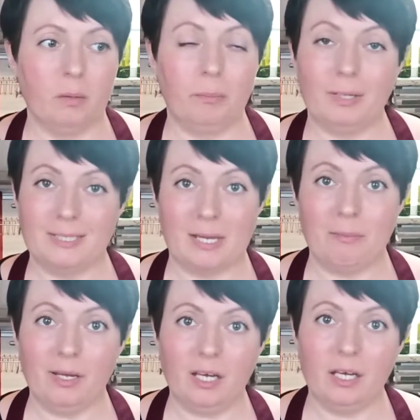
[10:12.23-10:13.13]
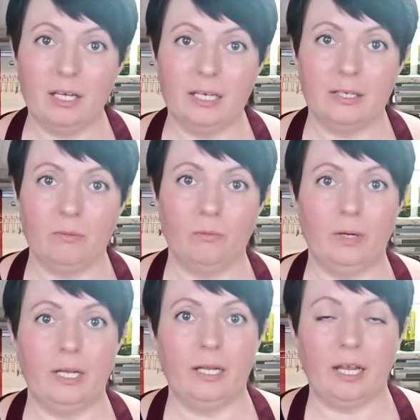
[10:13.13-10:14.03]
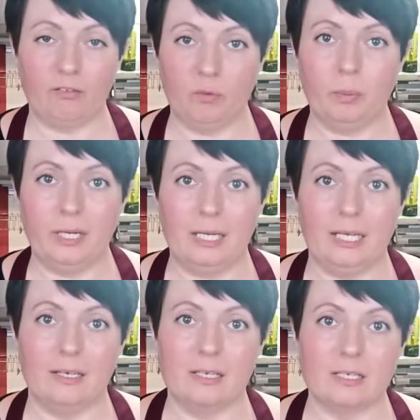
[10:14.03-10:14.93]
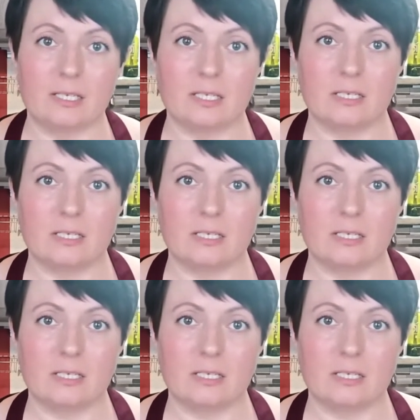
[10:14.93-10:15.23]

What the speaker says: pandemic, when everybody is